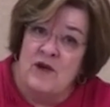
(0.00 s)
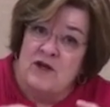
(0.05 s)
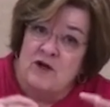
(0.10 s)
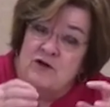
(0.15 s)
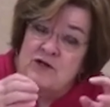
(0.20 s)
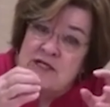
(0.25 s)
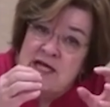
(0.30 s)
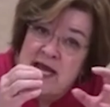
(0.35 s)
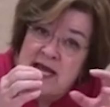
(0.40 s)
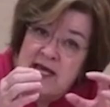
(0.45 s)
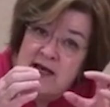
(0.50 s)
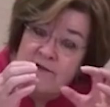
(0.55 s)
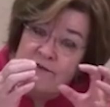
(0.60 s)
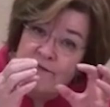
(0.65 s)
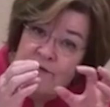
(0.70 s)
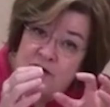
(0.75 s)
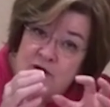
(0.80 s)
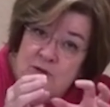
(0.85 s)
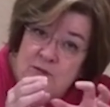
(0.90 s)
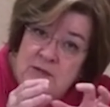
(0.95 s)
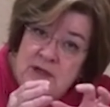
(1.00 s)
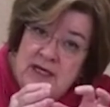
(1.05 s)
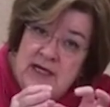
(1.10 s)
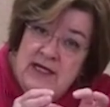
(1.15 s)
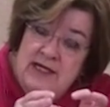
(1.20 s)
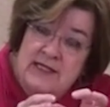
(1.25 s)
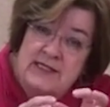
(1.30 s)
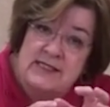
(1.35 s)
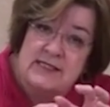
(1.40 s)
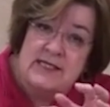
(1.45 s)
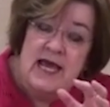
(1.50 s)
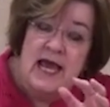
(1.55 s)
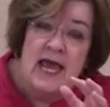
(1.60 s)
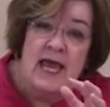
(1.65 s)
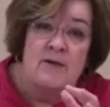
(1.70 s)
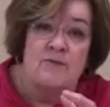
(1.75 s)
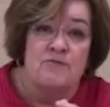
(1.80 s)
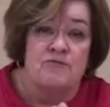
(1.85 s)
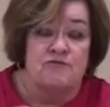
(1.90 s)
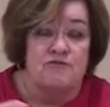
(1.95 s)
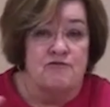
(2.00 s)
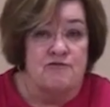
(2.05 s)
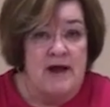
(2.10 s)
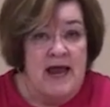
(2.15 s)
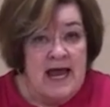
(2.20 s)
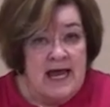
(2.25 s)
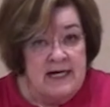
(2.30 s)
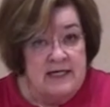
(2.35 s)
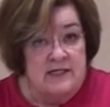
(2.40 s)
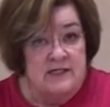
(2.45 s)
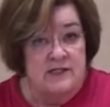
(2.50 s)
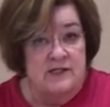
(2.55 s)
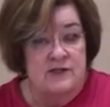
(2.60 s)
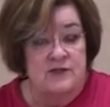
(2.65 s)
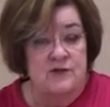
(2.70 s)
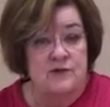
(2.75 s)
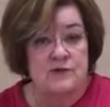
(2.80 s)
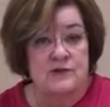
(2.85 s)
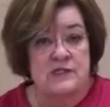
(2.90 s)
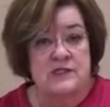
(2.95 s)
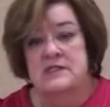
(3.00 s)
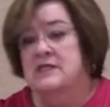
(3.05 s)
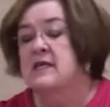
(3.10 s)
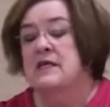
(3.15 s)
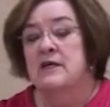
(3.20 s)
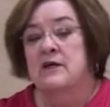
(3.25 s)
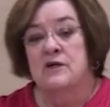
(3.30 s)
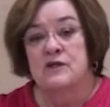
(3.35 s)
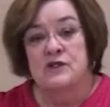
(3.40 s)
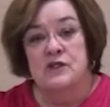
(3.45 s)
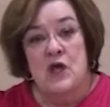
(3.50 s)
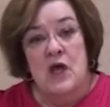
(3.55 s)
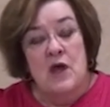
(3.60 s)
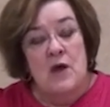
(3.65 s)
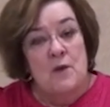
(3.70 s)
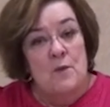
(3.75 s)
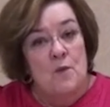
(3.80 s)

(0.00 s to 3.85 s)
when you take a few minutes and practice those skills